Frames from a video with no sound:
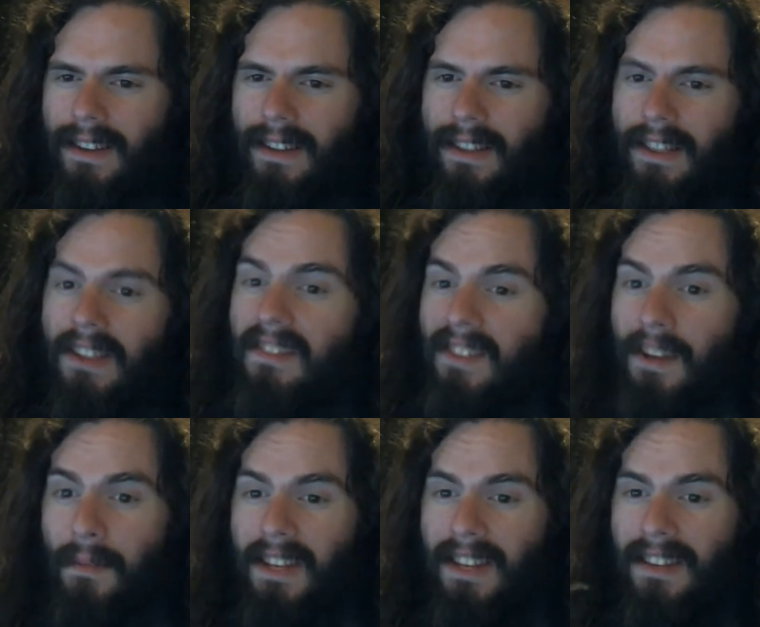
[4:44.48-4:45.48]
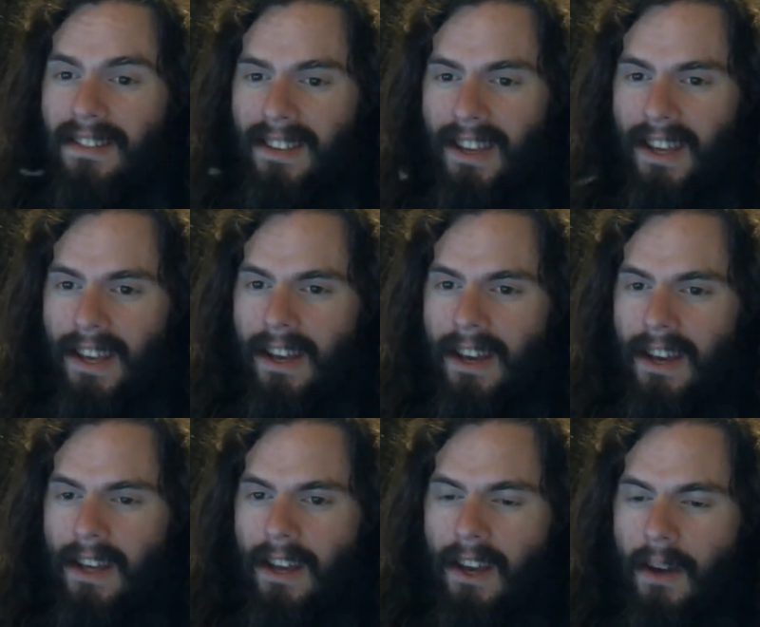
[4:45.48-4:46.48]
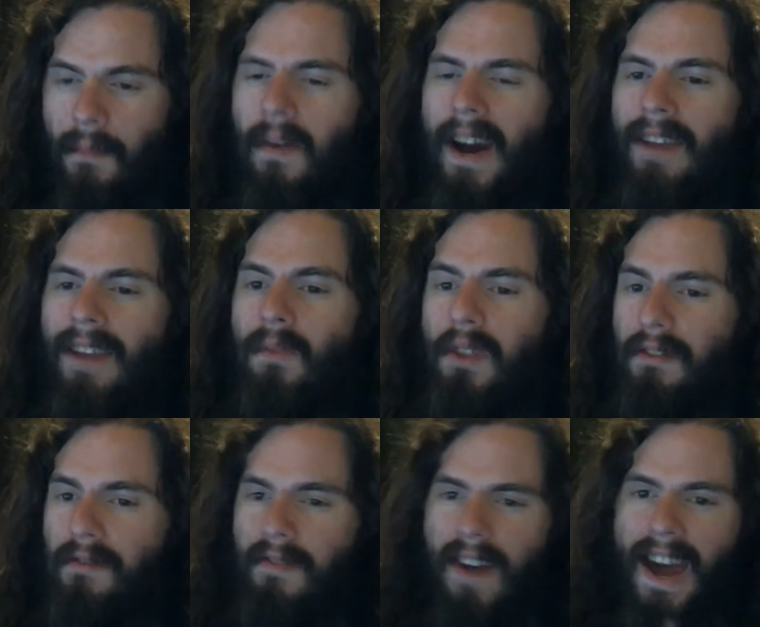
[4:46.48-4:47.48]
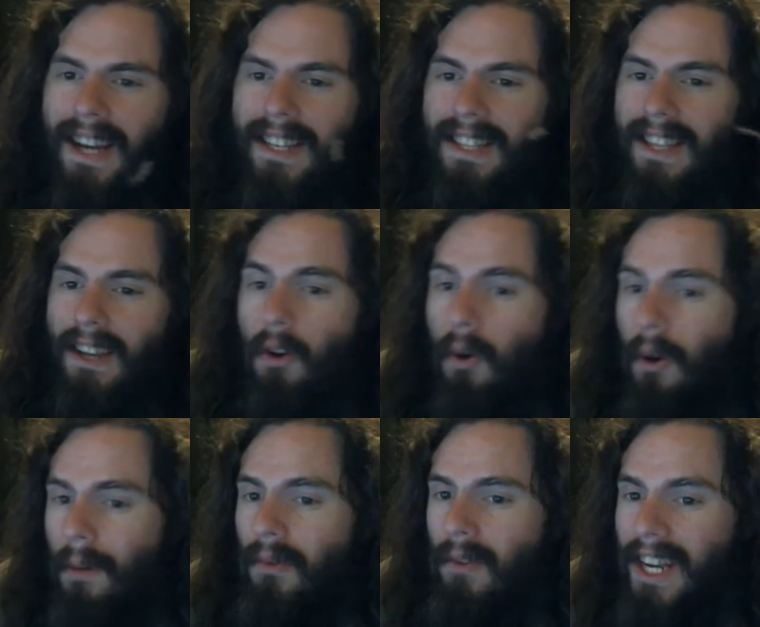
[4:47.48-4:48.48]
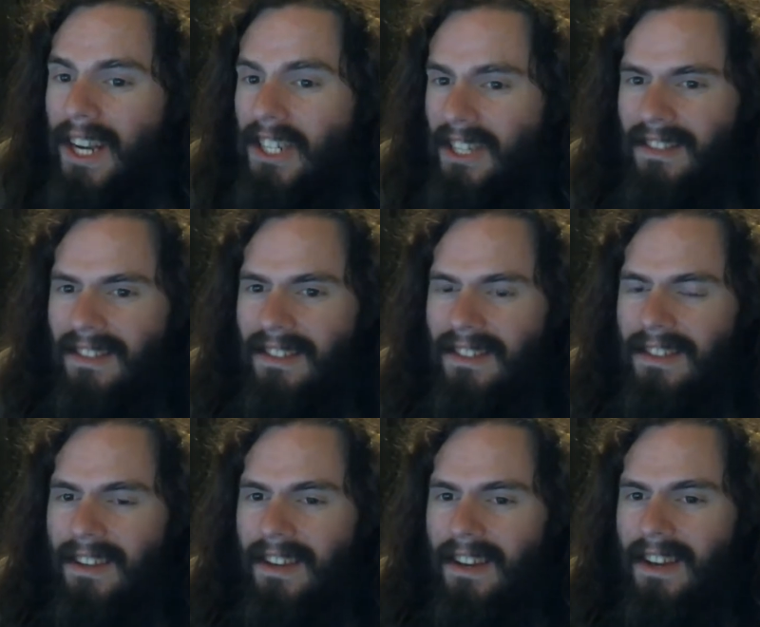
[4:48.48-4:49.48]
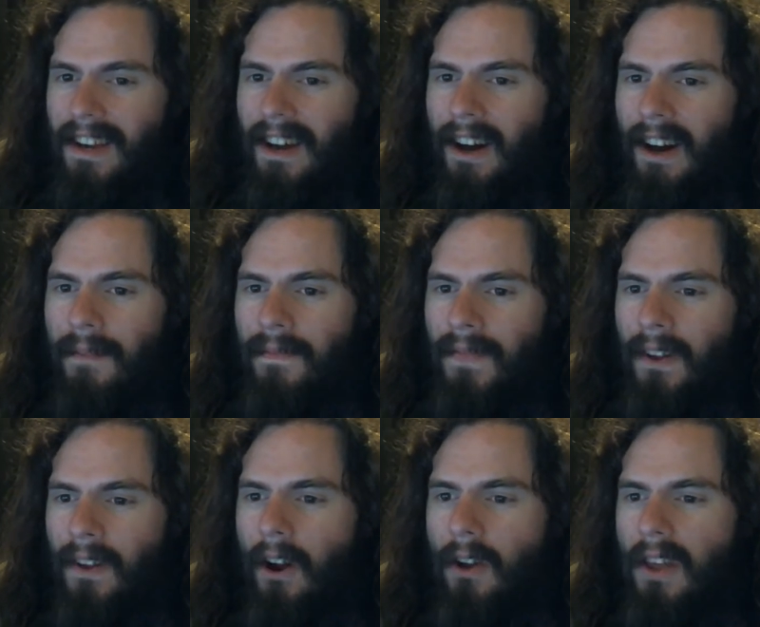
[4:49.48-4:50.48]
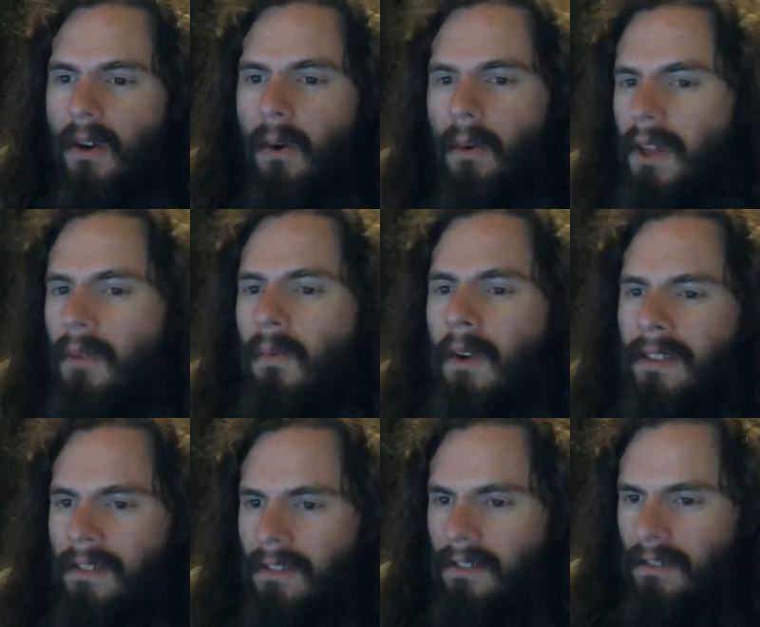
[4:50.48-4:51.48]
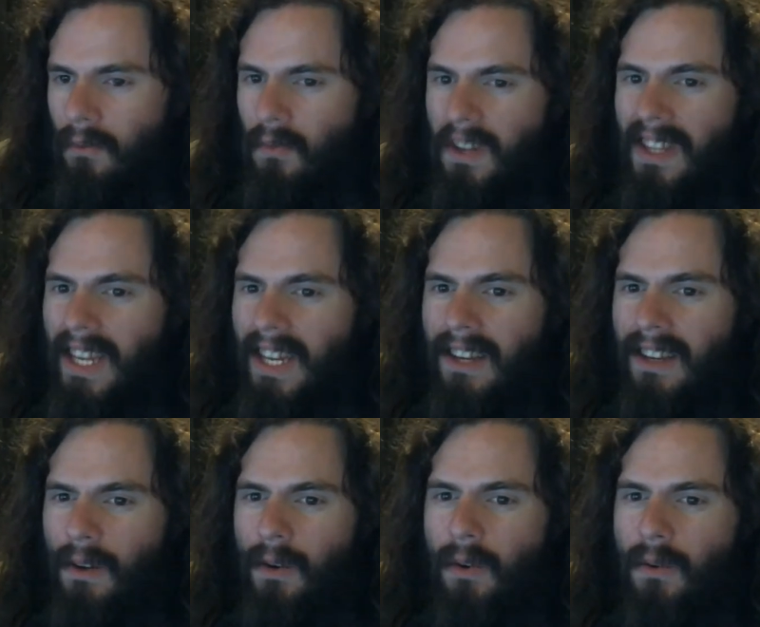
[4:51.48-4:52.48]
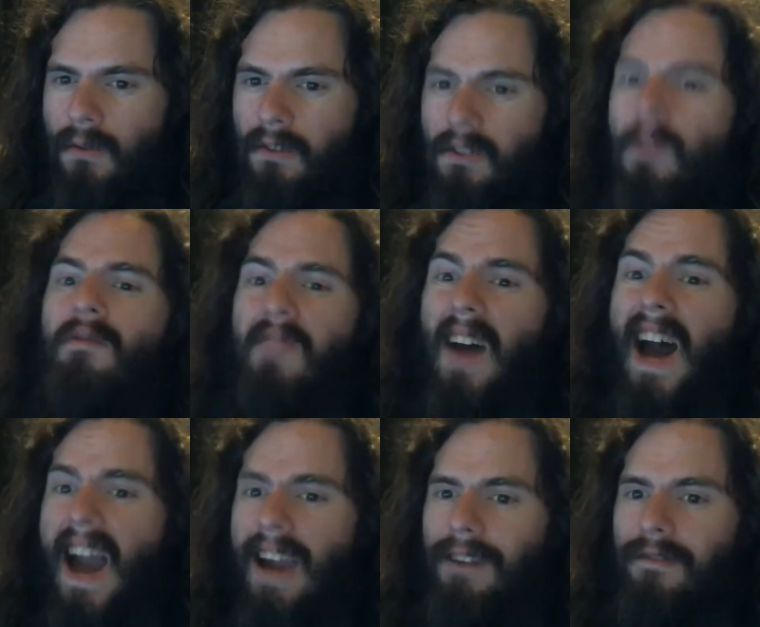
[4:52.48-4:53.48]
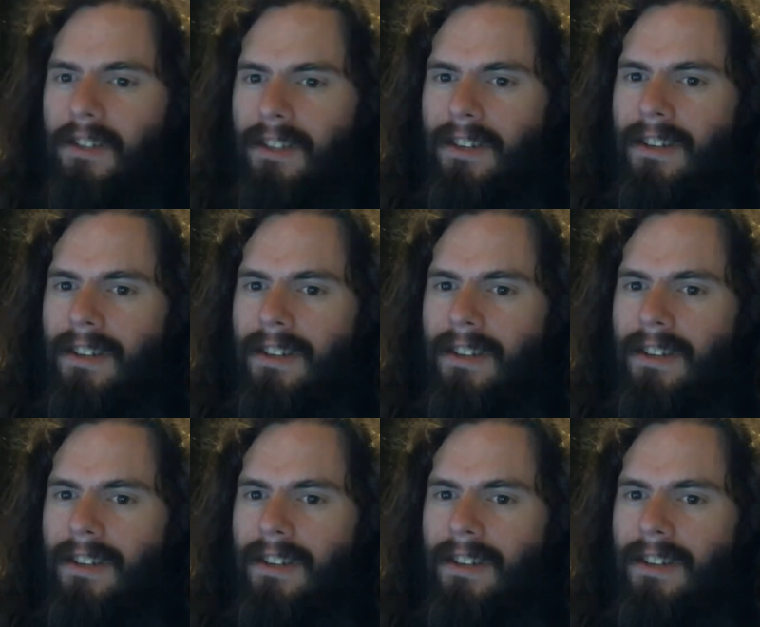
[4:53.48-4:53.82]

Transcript: the CBDC, combined with the fact that corporations are the only ones, really, who survived